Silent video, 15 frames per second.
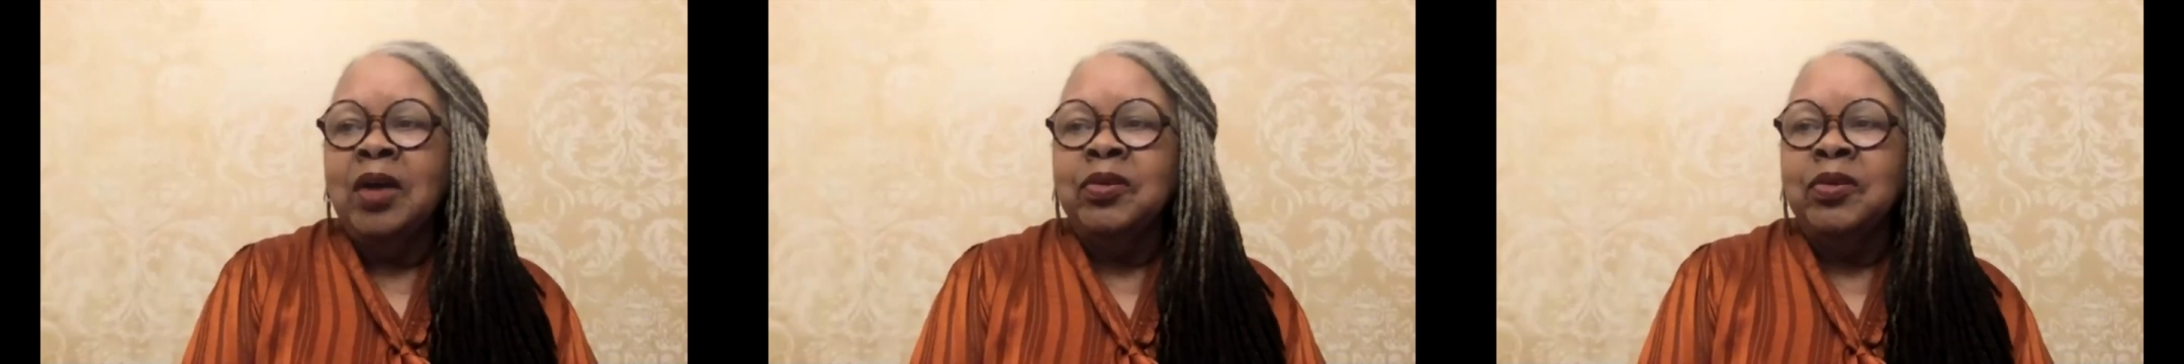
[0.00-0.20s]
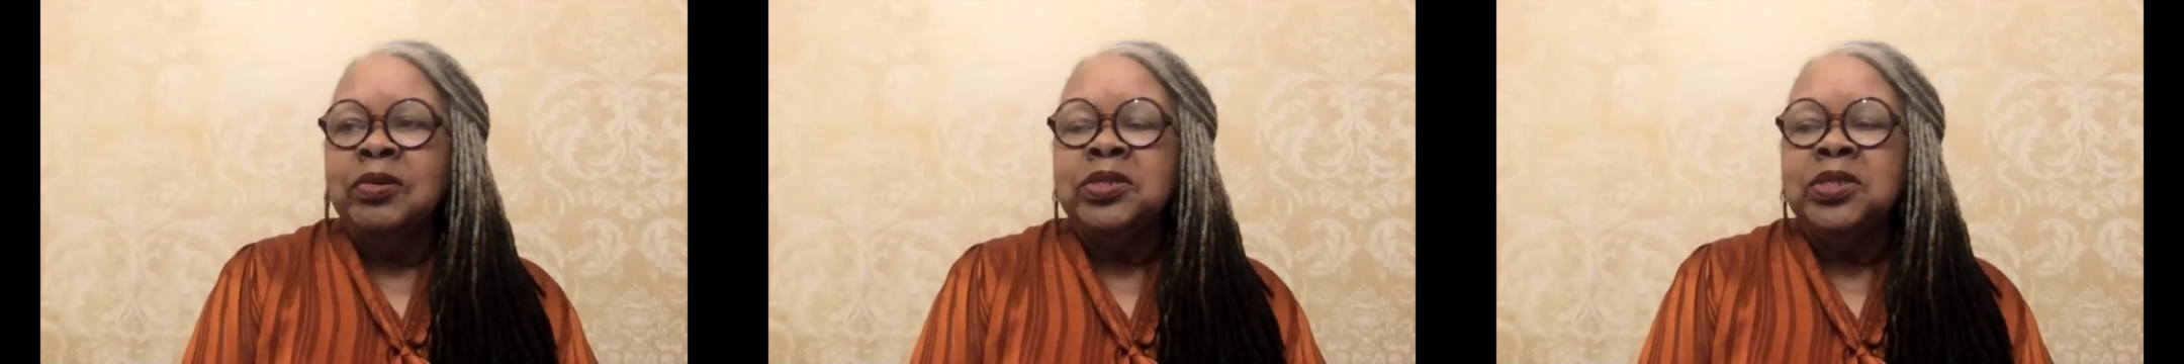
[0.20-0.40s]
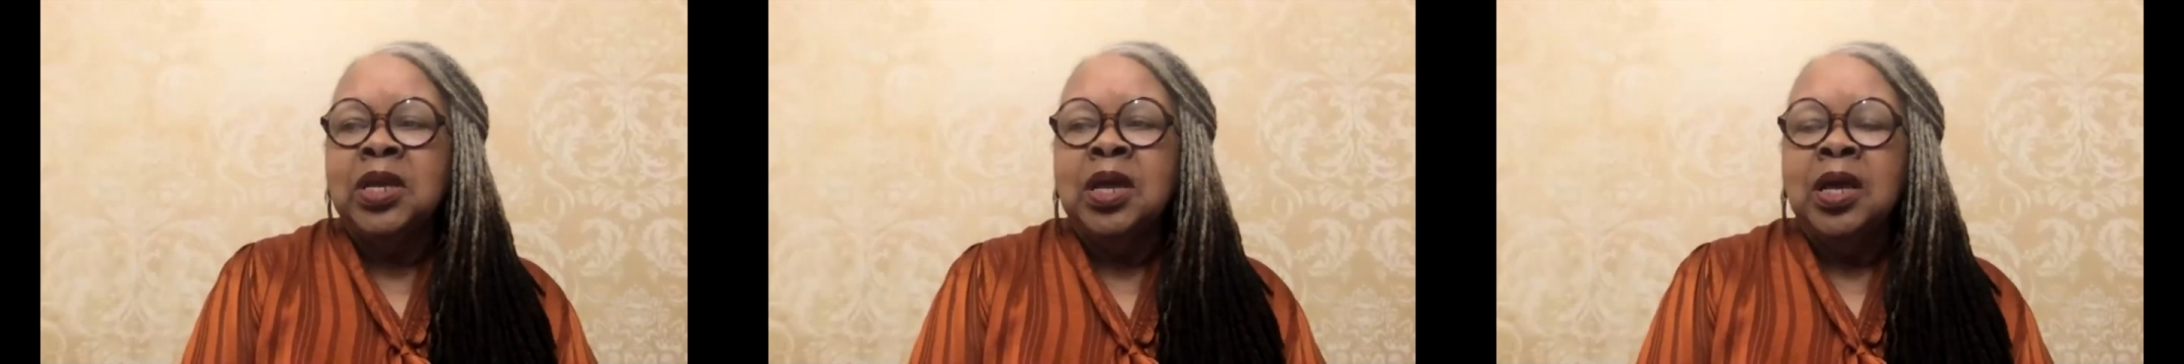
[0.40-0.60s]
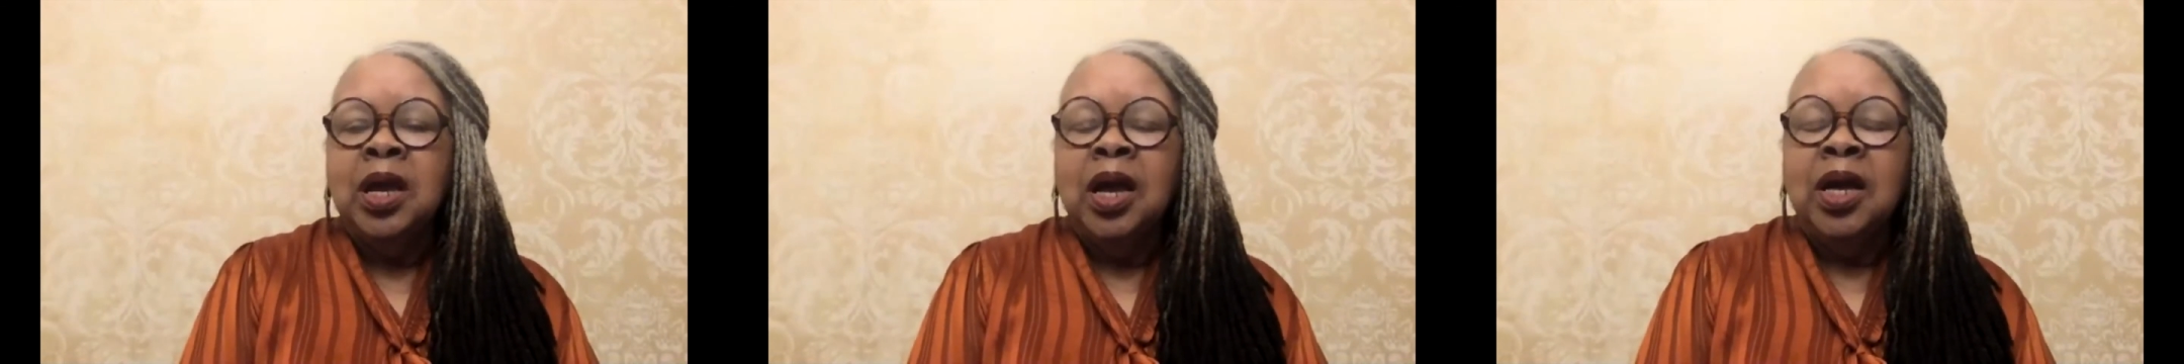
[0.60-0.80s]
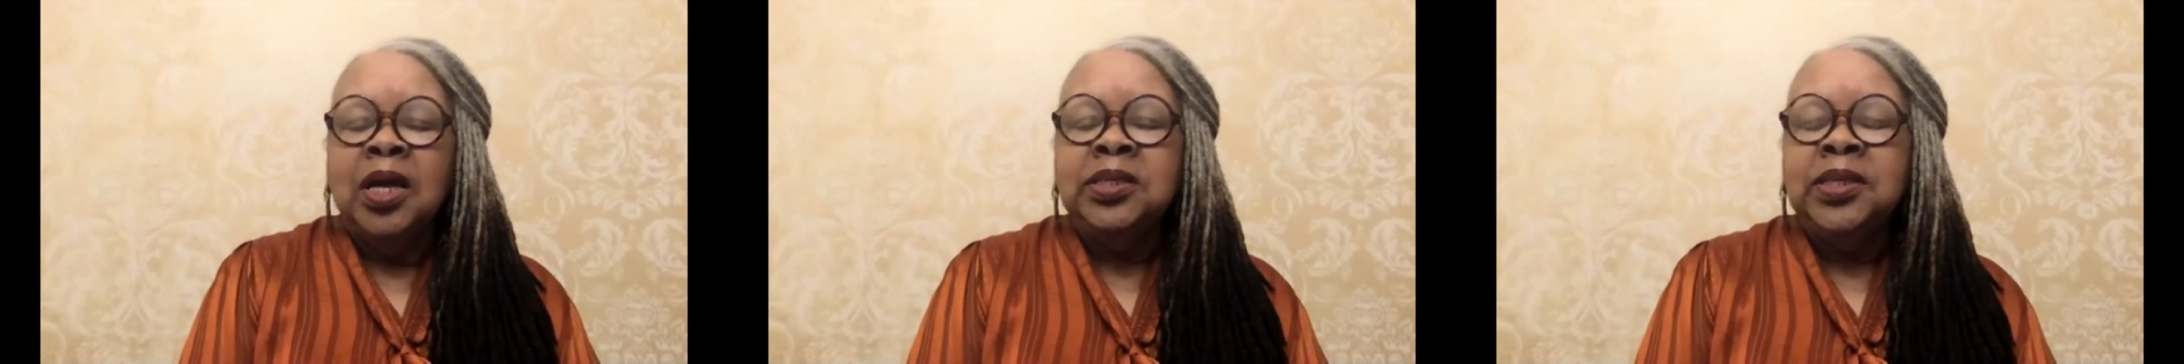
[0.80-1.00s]
Reginald
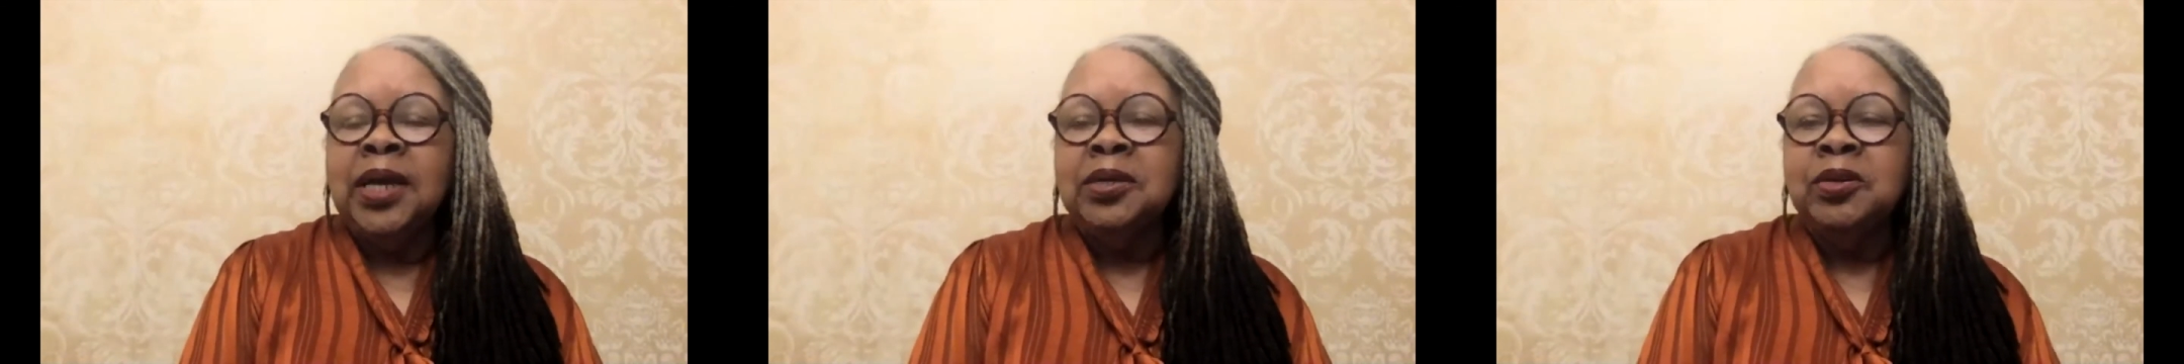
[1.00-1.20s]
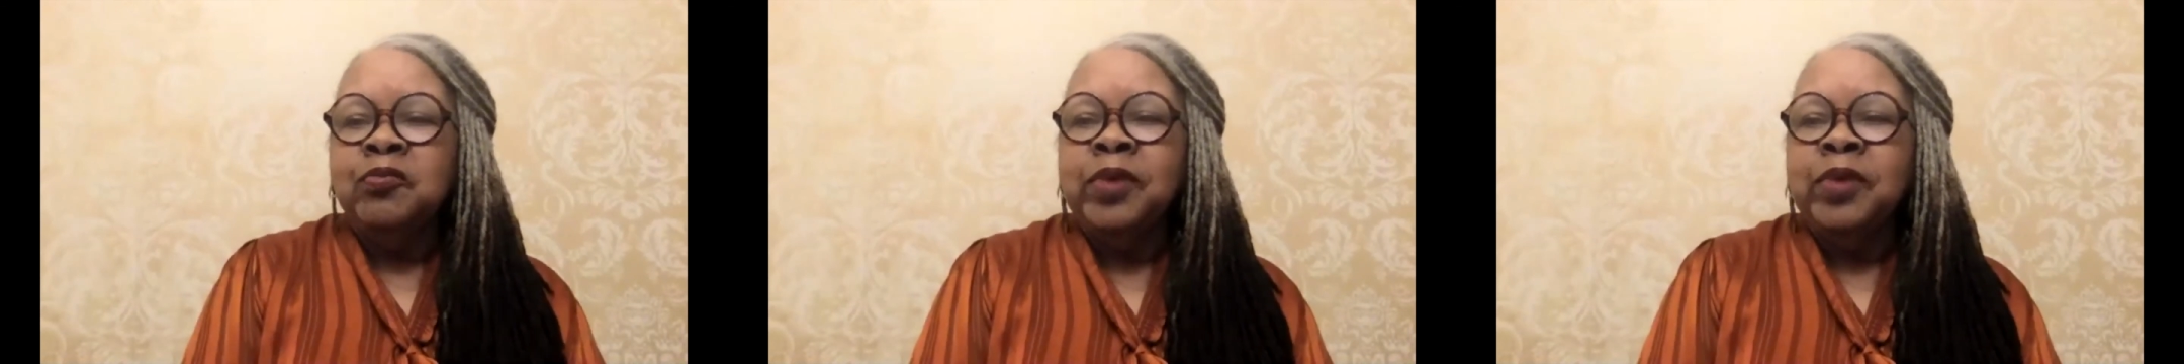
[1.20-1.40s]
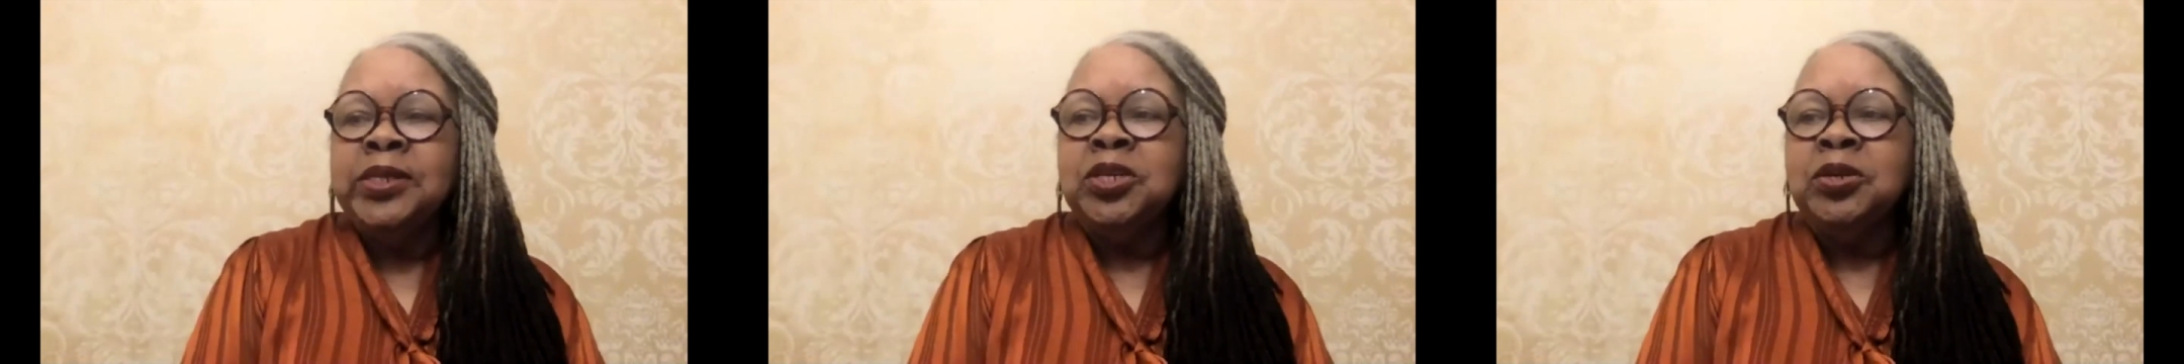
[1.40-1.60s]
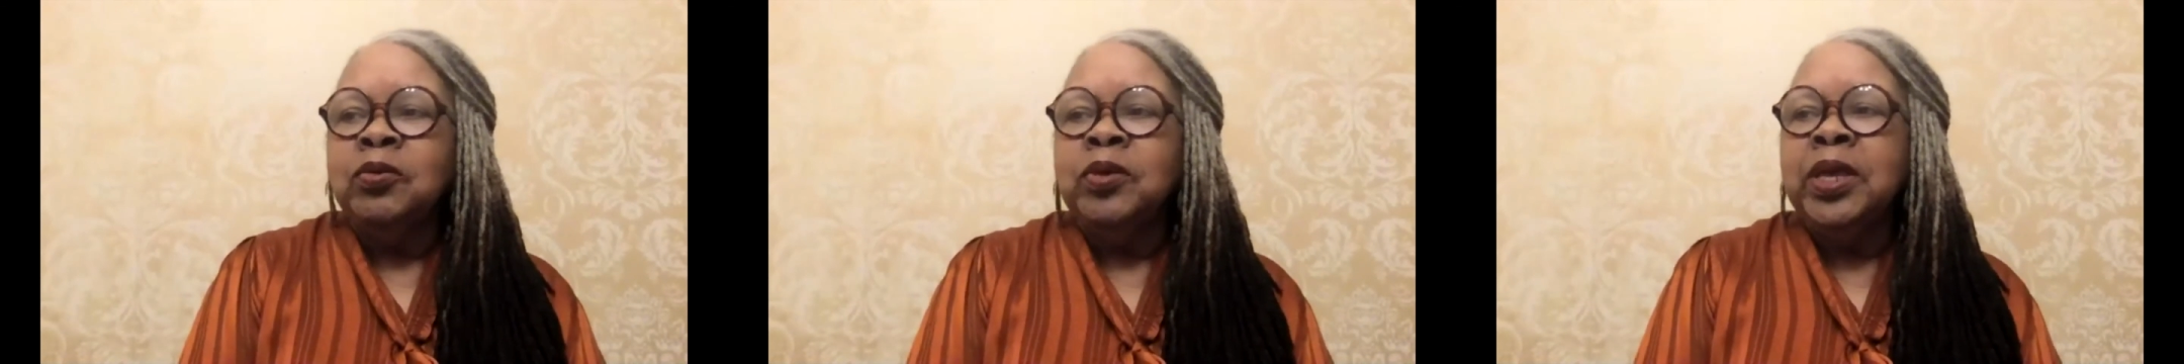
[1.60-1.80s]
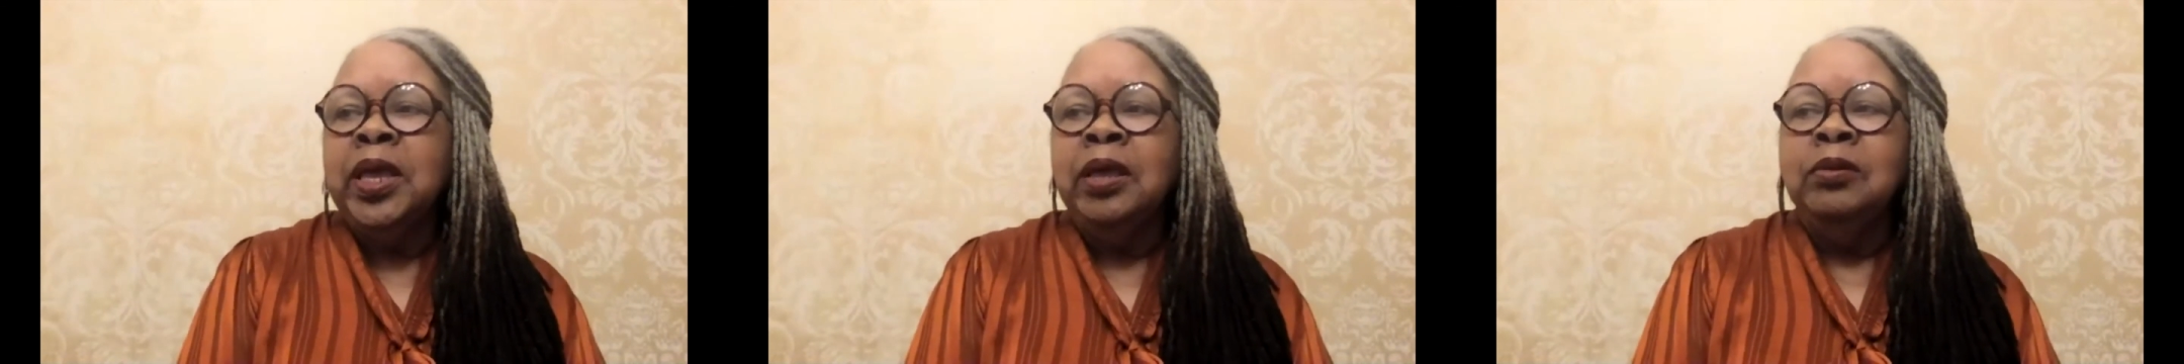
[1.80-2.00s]
Hildebrand will
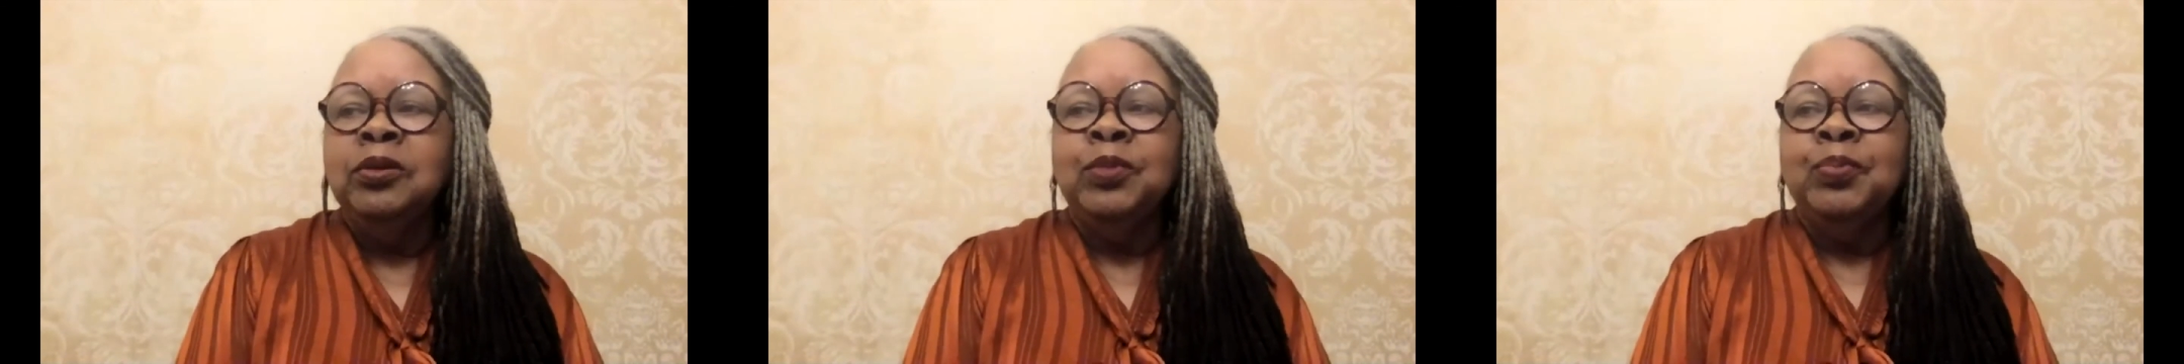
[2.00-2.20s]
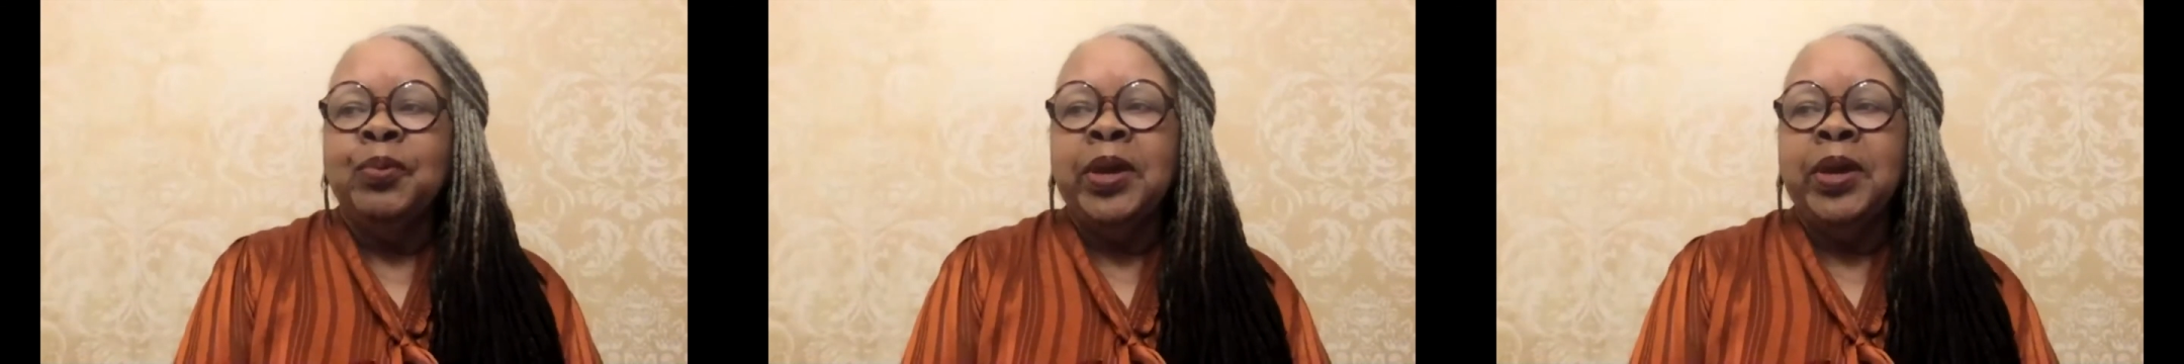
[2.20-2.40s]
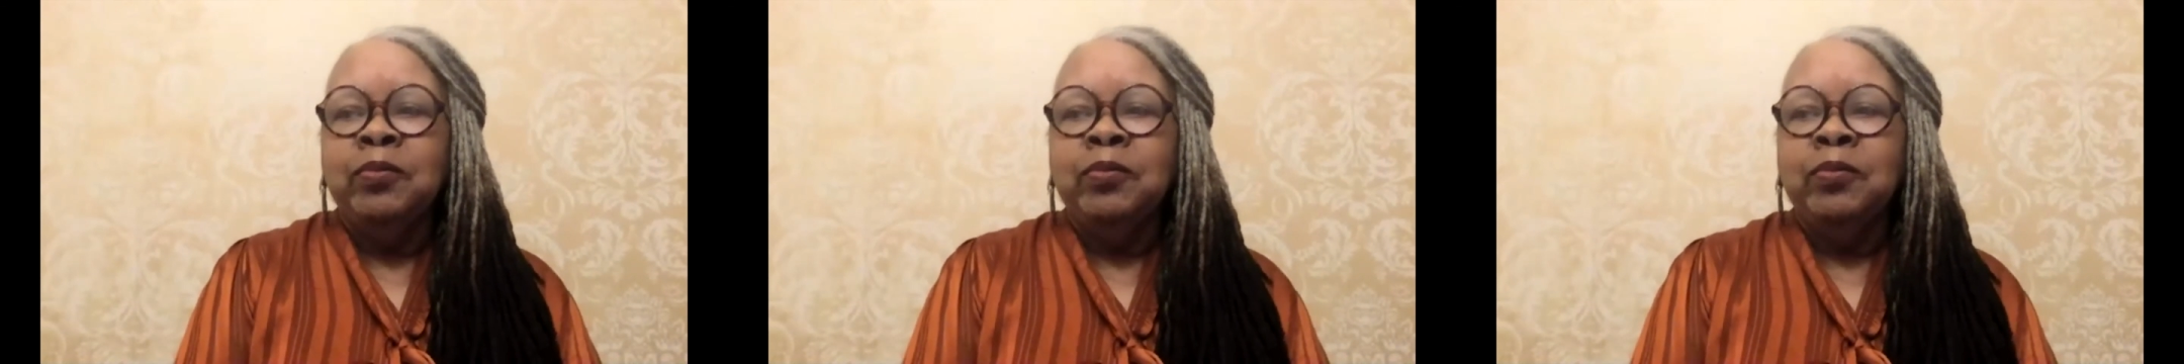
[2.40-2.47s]
join us as this